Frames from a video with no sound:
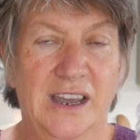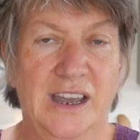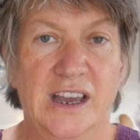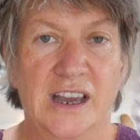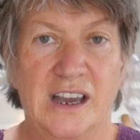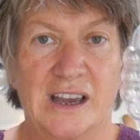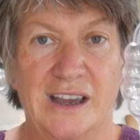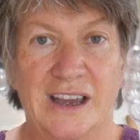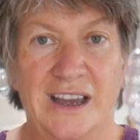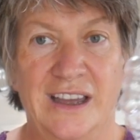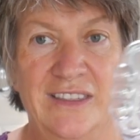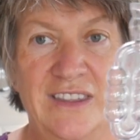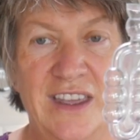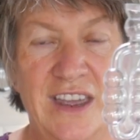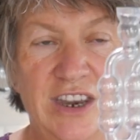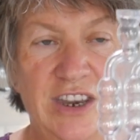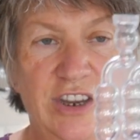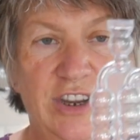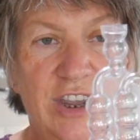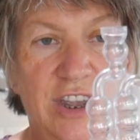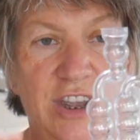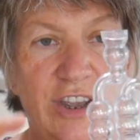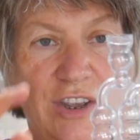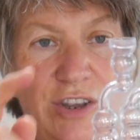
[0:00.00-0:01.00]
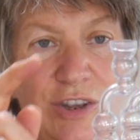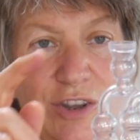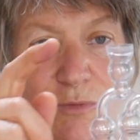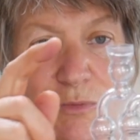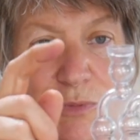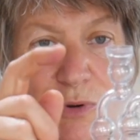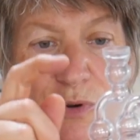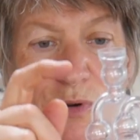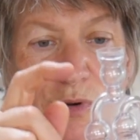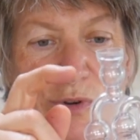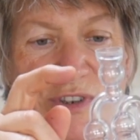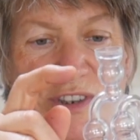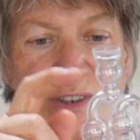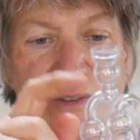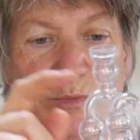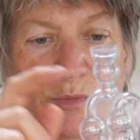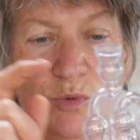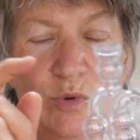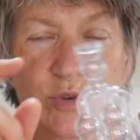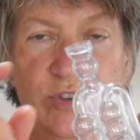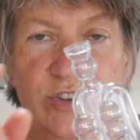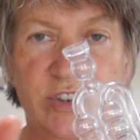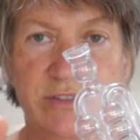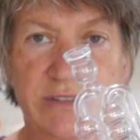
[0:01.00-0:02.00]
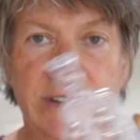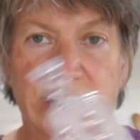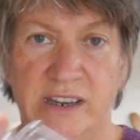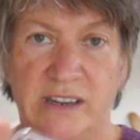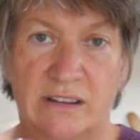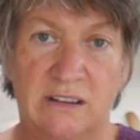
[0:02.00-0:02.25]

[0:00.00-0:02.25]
And then you pour some water in.